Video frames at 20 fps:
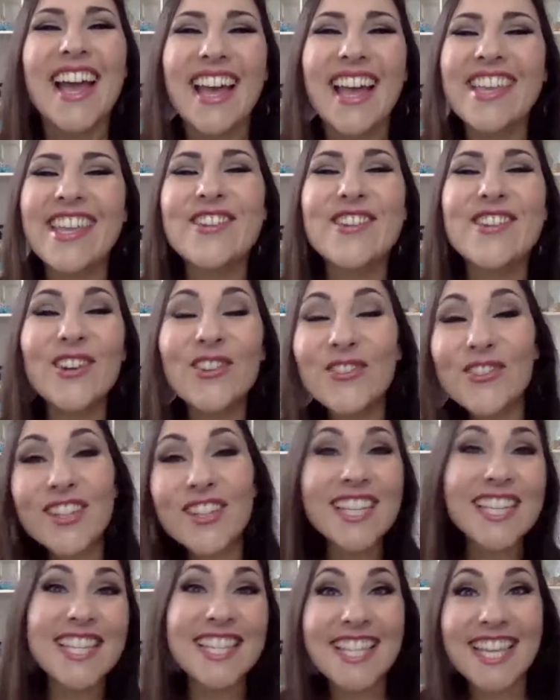you don't
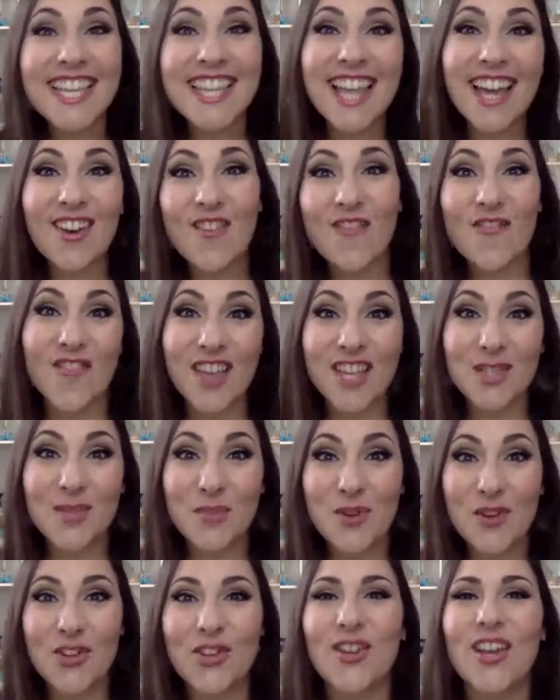really see that on
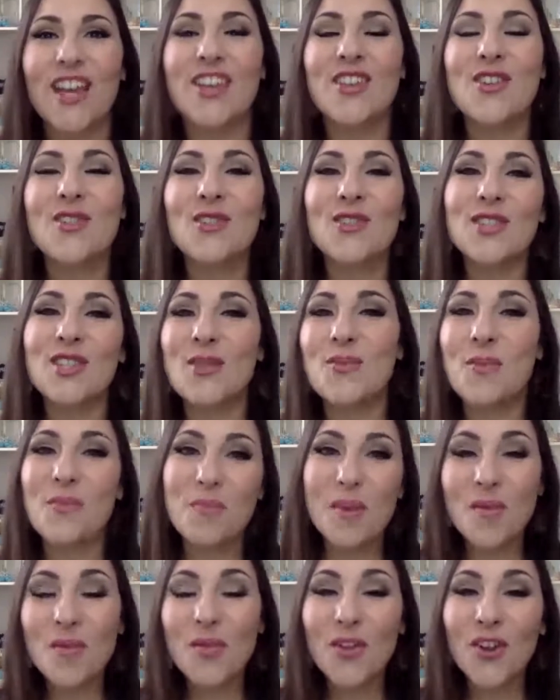Facebook. You don't see when
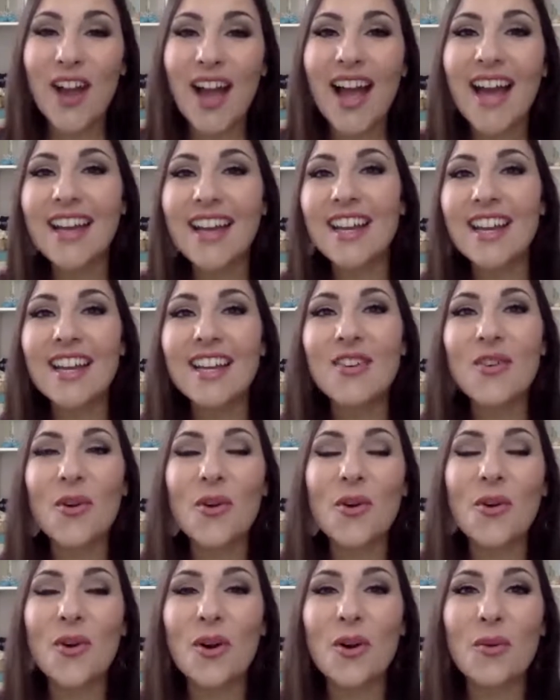people are added
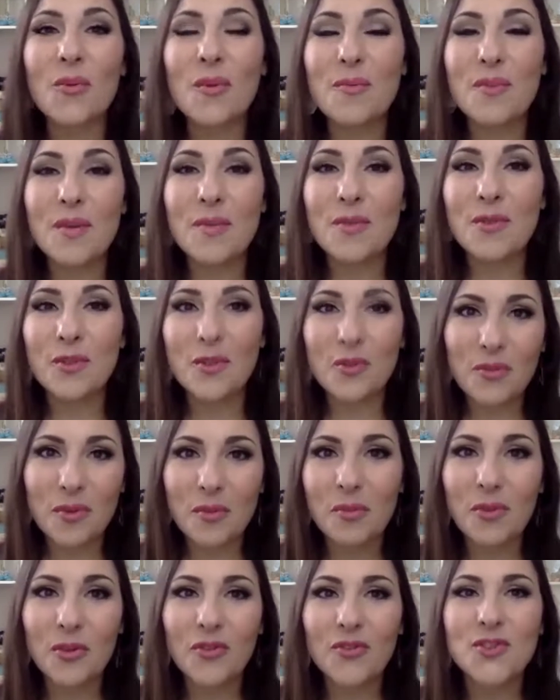or when people are
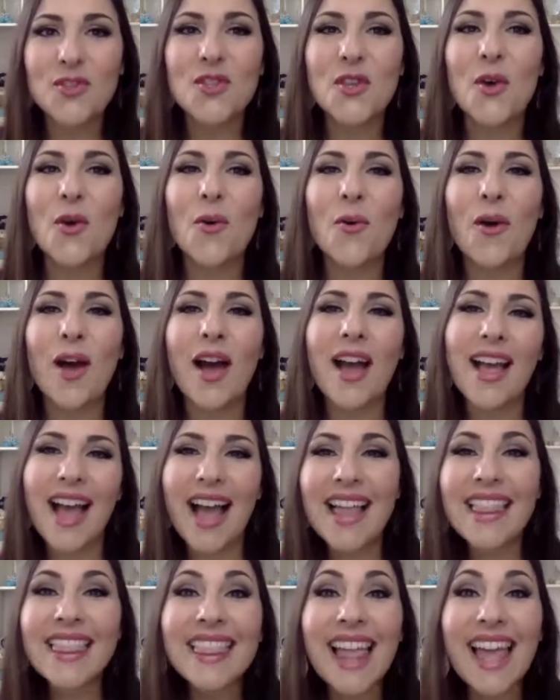removed. So
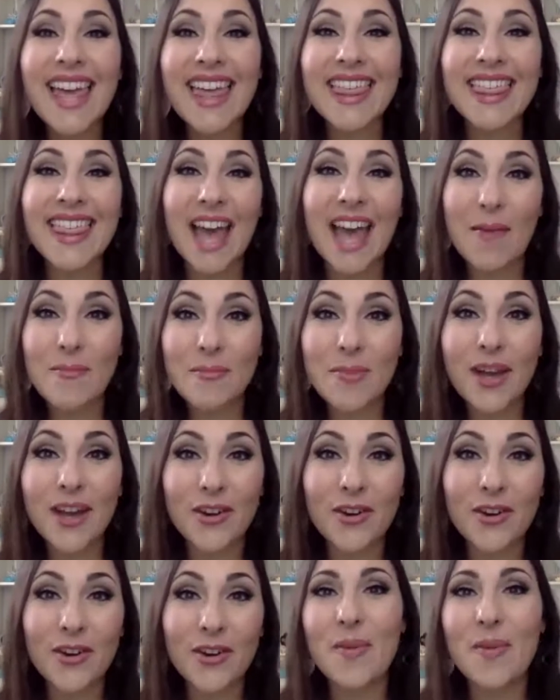I like that
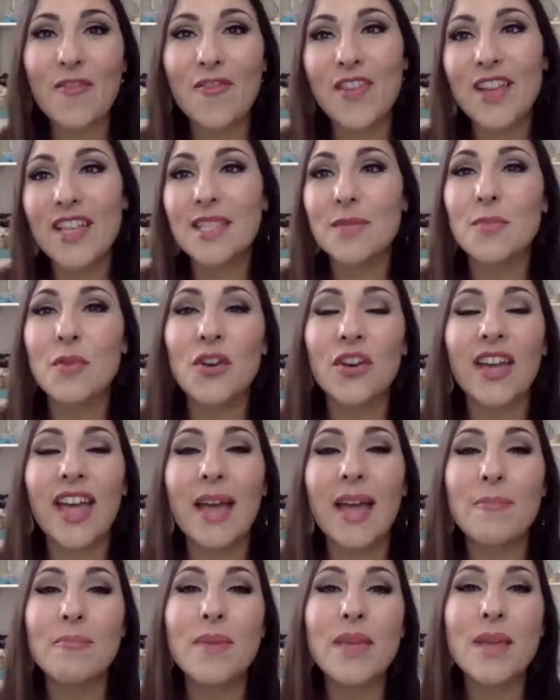better about Facebook,
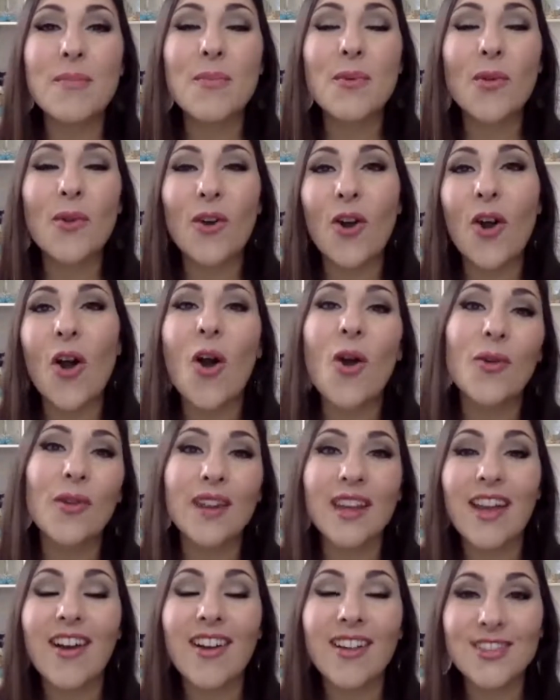and people are
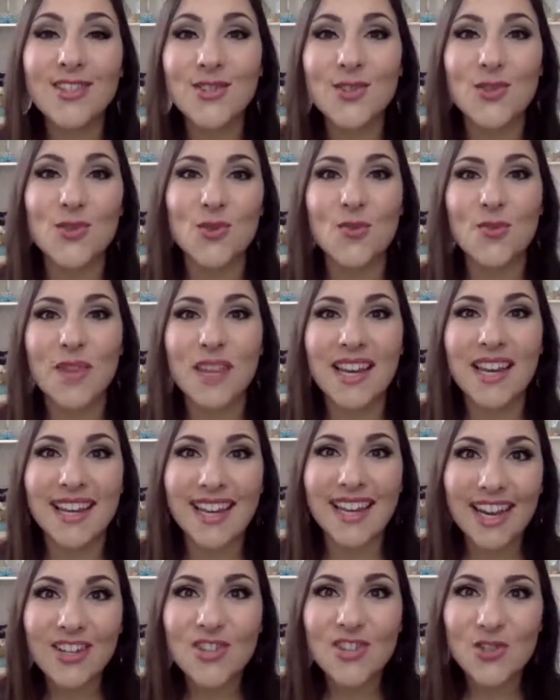already on social media
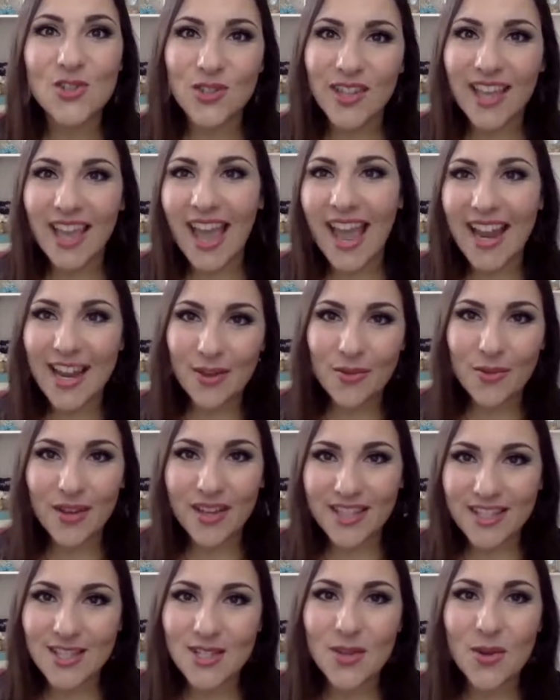naturally
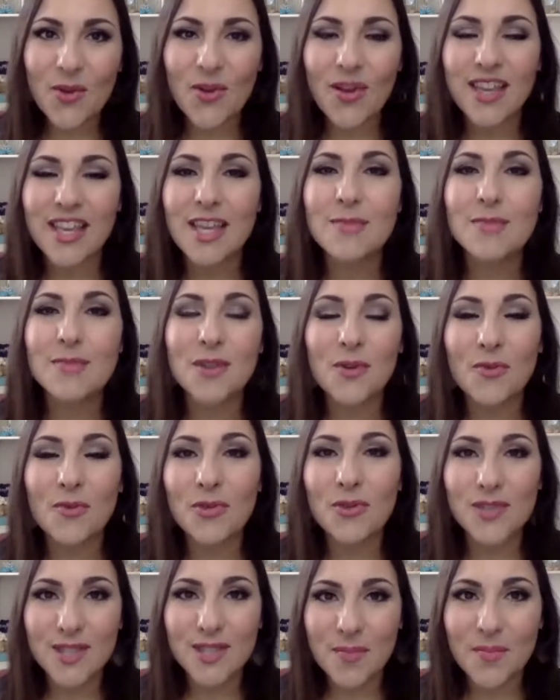anyway. So it keeps it
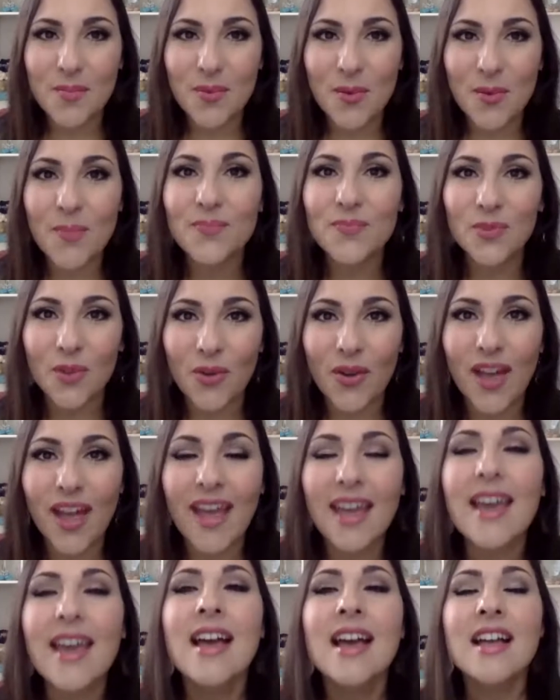real simple,
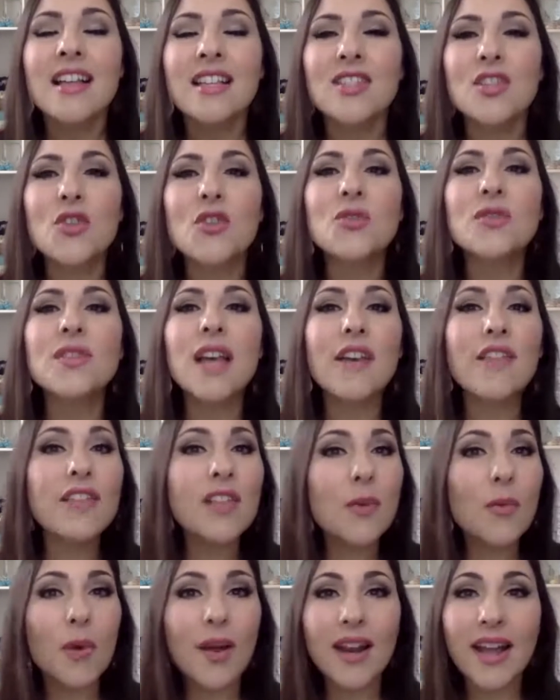okay? So you
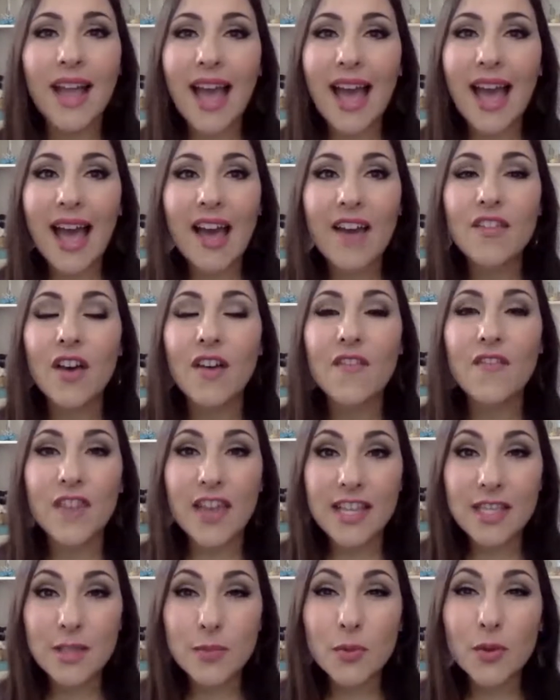definitely wanna have a
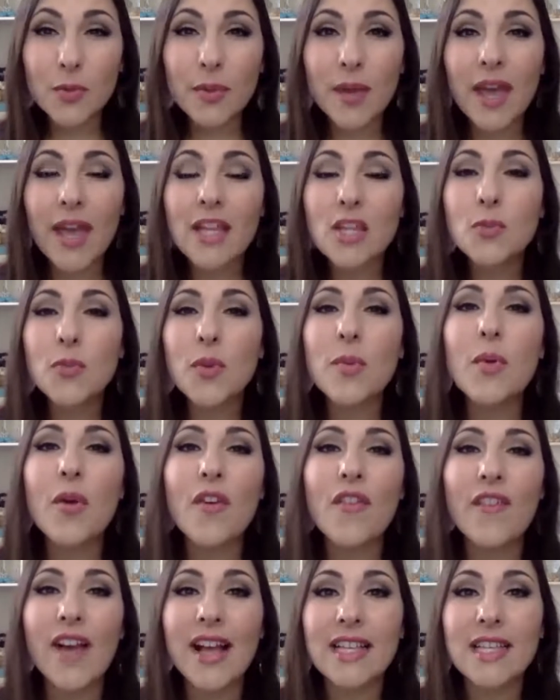Facebook page. People
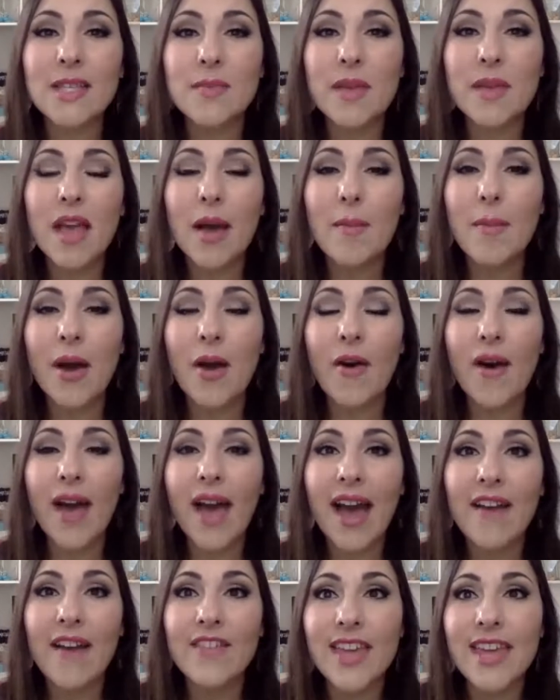have asked me about
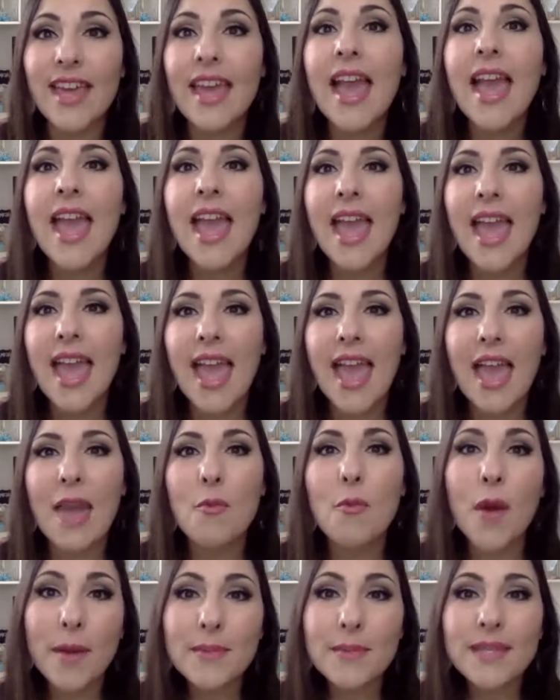having a
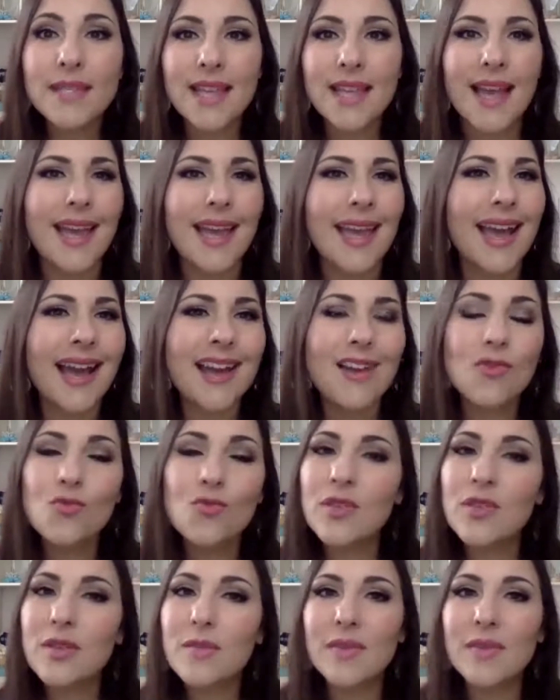website. I don't
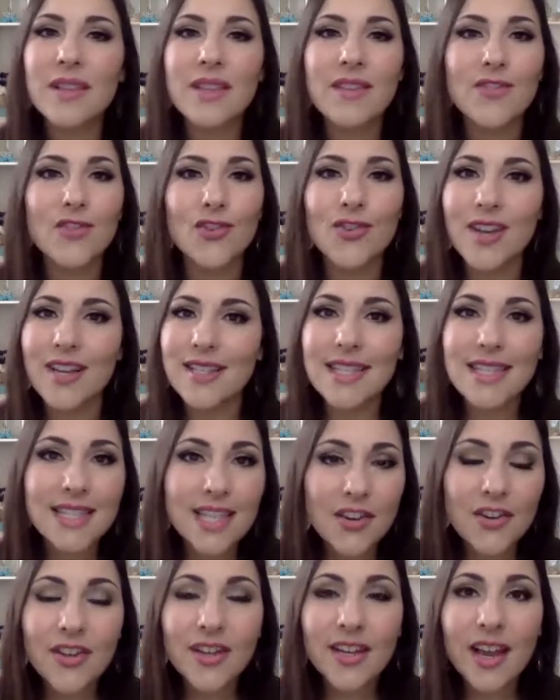really believe they're
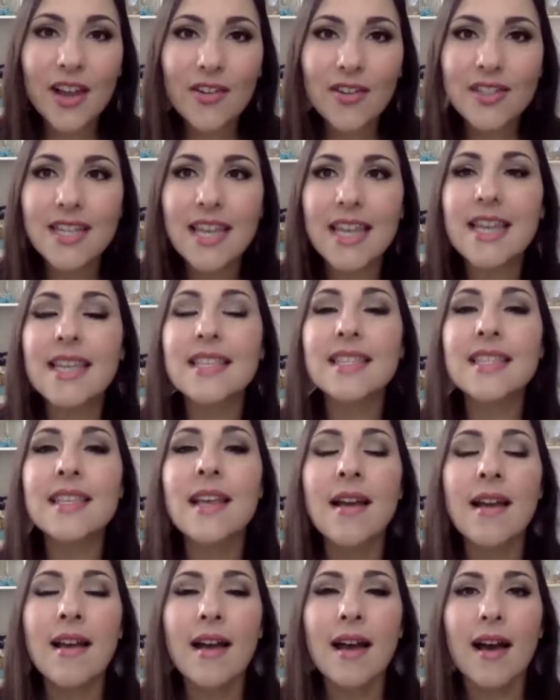necessary nowadays
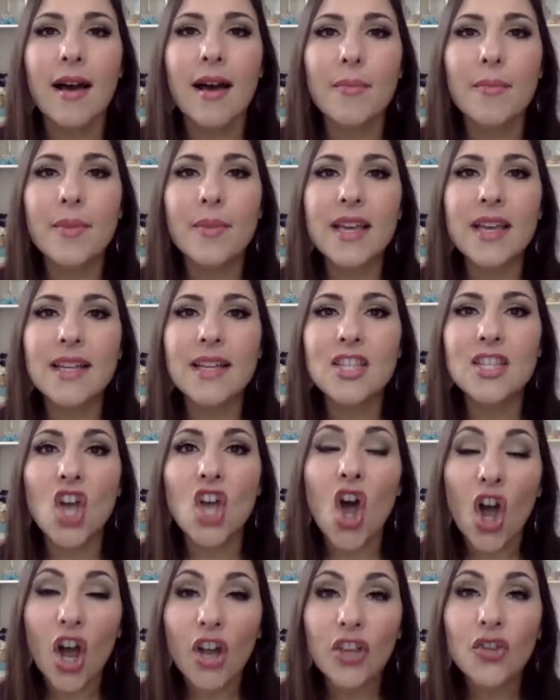because
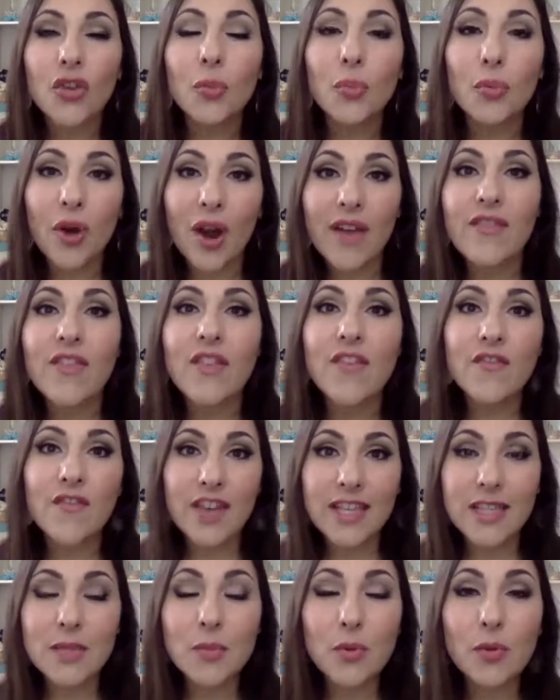on your private
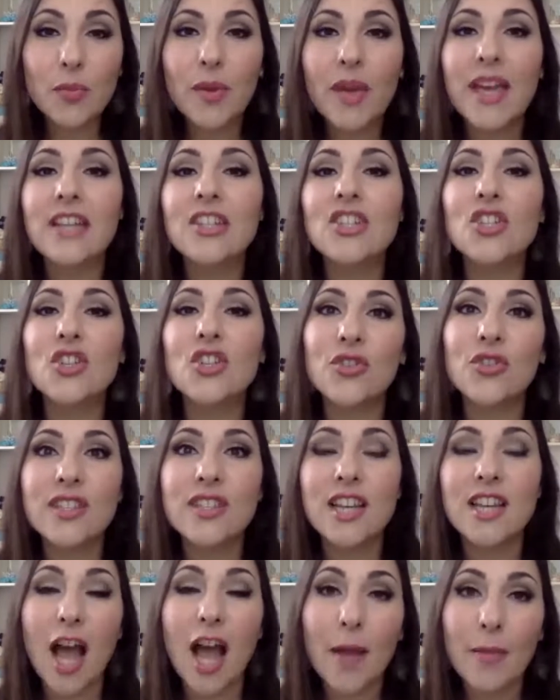Facebook page, there
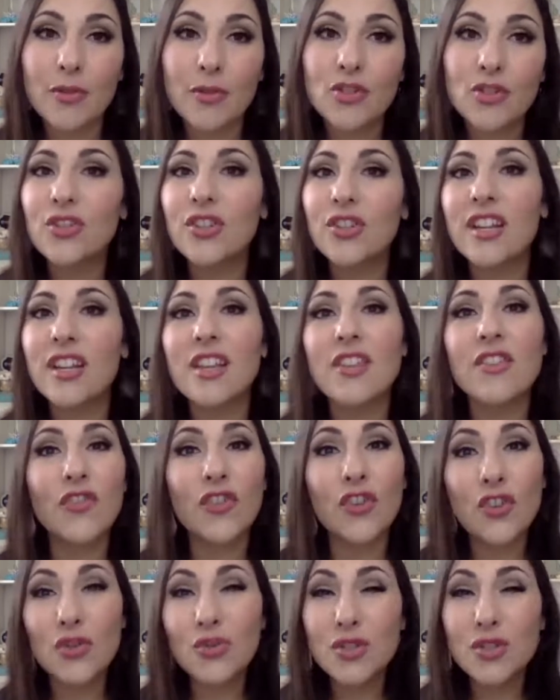is an opportunity
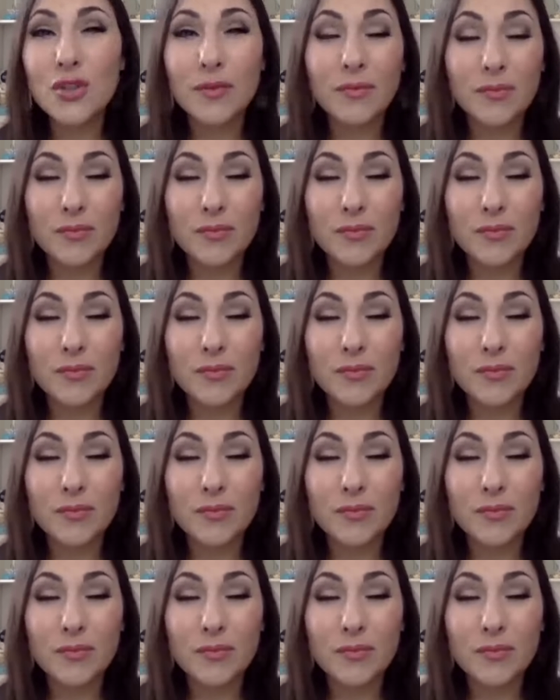for you to